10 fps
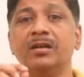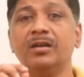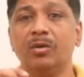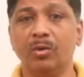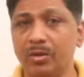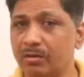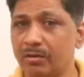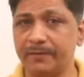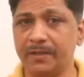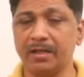owner
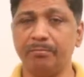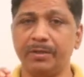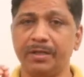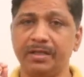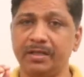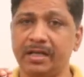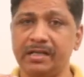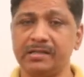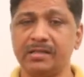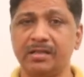of the company,
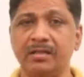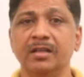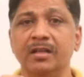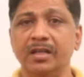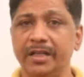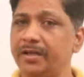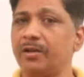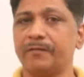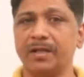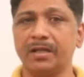as a leader
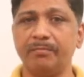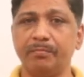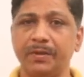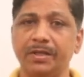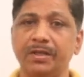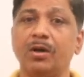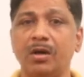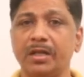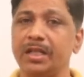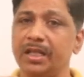of the company,
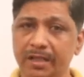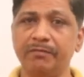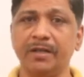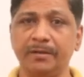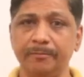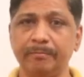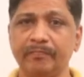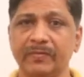or even